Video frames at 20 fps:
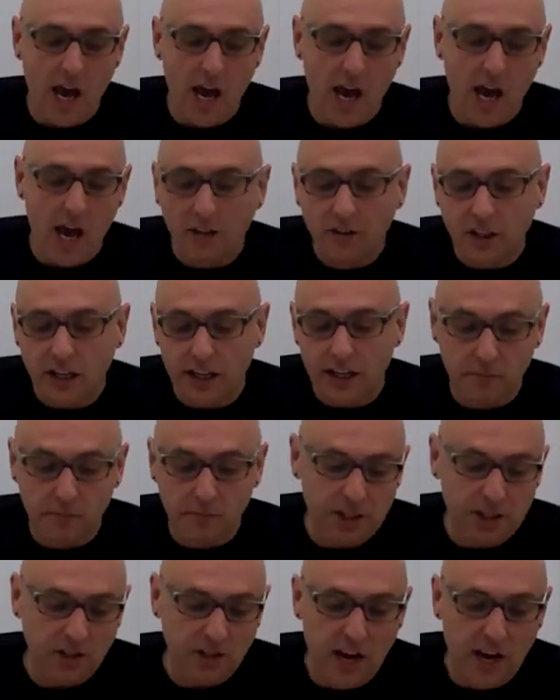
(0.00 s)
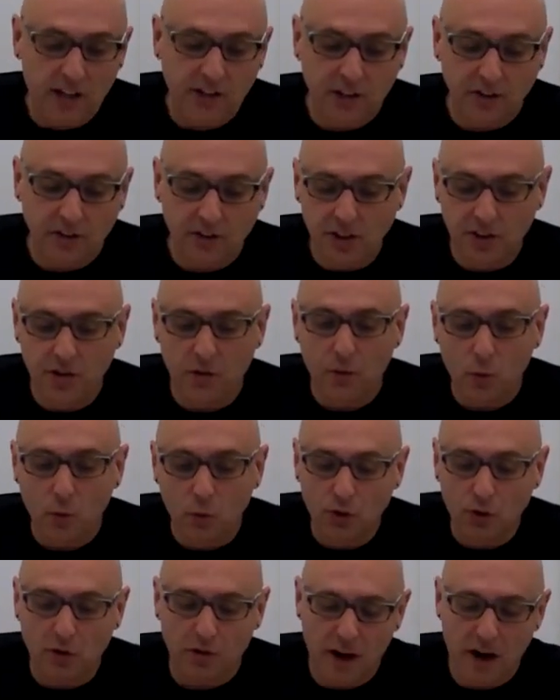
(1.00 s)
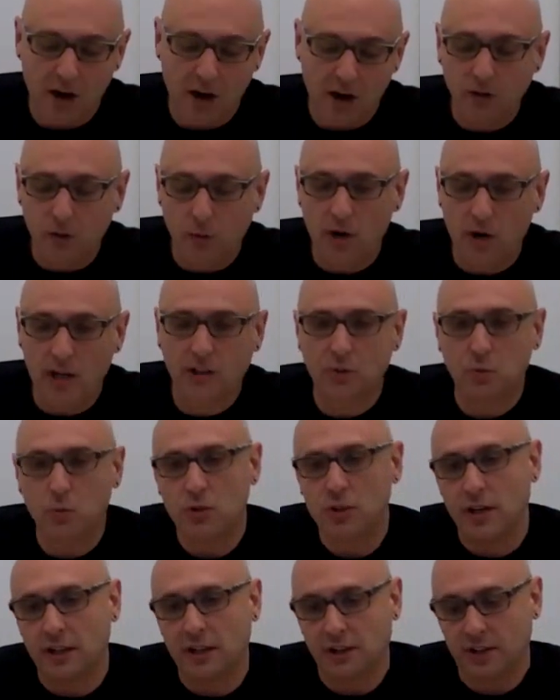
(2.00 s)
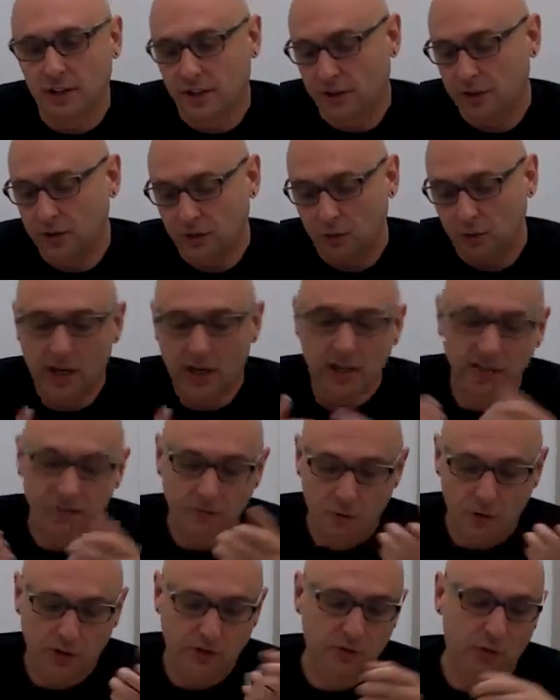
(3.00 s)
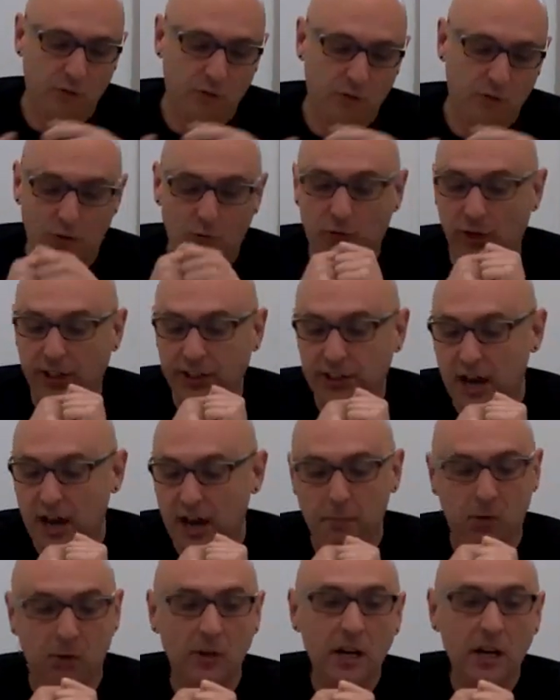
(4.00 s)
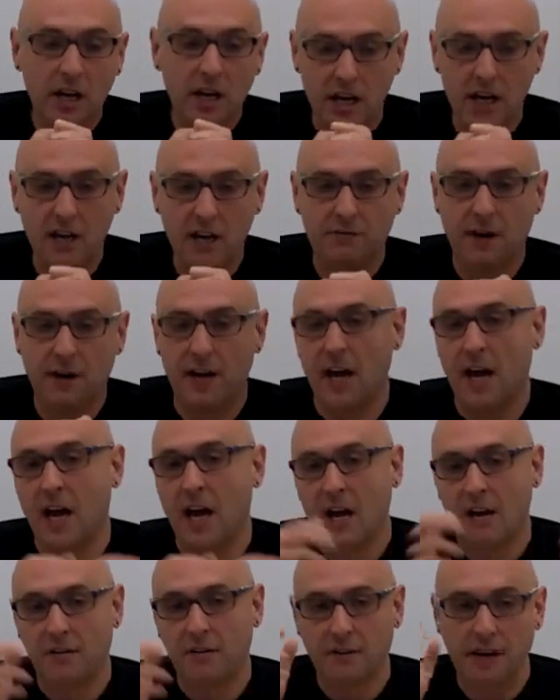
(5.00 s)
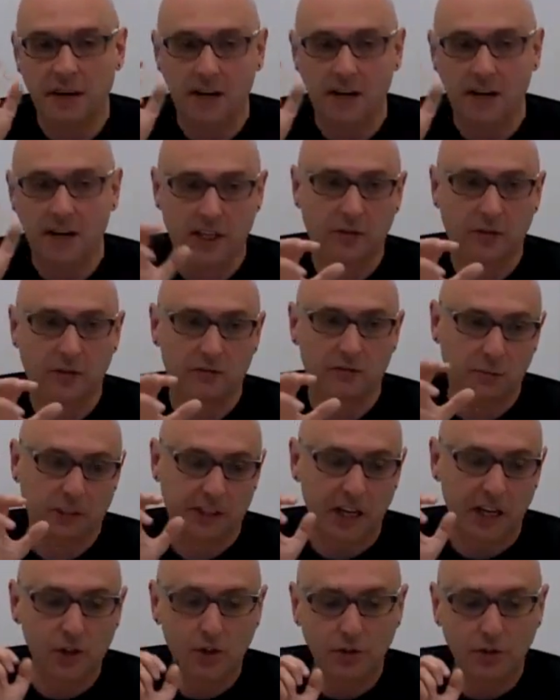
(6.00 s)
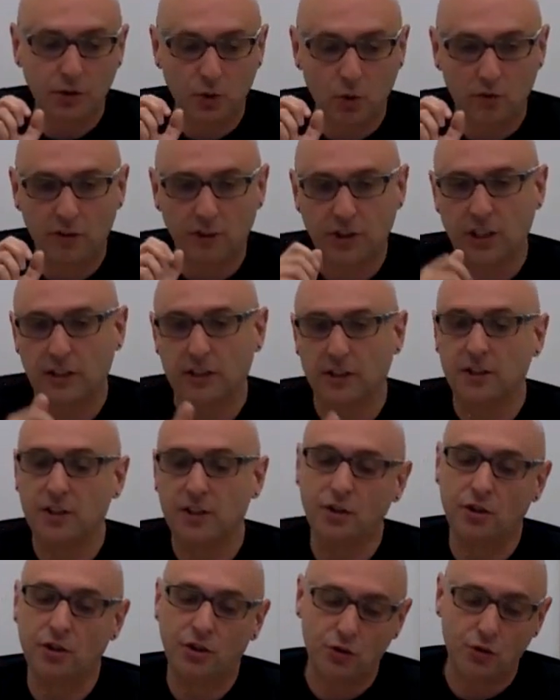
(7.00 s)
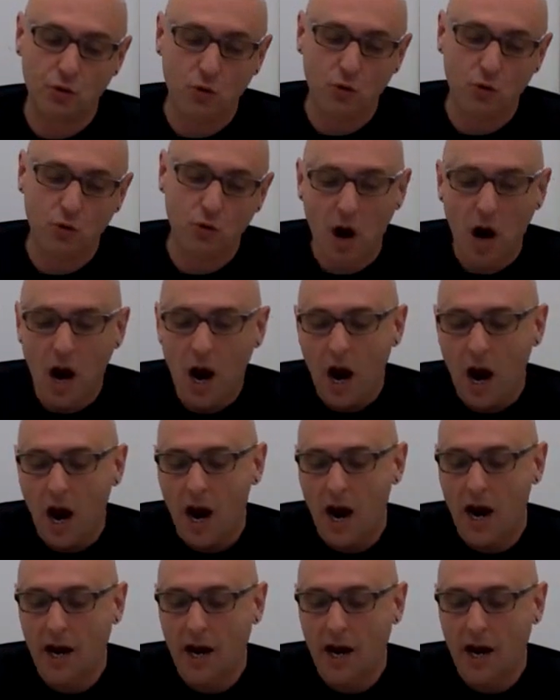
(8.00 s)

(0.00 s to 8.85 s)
And it basically has consistent rules of how it interacts with other things, right? So for example, if I have a set of application servers and they need to